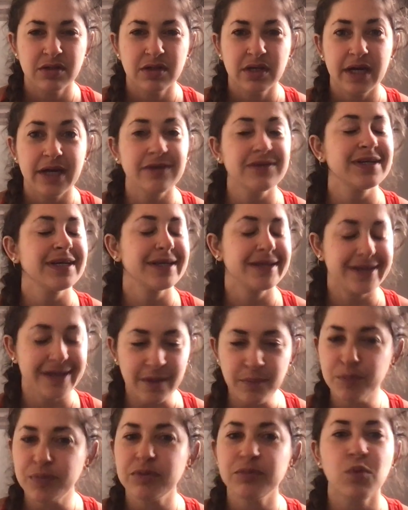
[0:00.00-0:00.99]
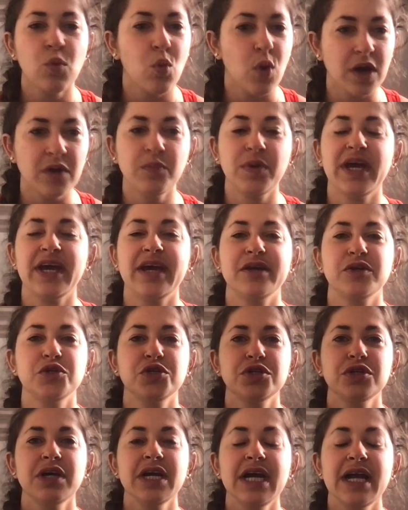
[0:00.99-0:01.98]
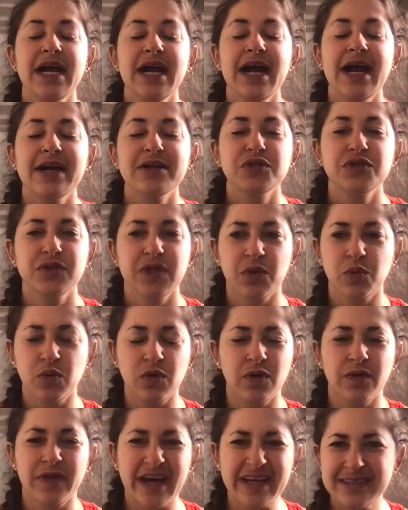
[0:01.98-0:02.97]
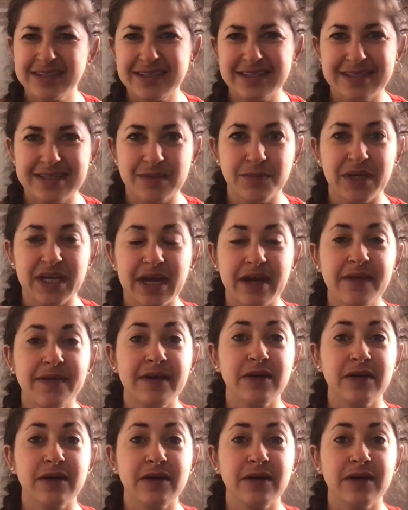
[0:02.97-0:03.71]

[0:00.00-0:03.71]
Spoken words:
I was like, yep, one page. She's like, well, that doesn't seem like anything.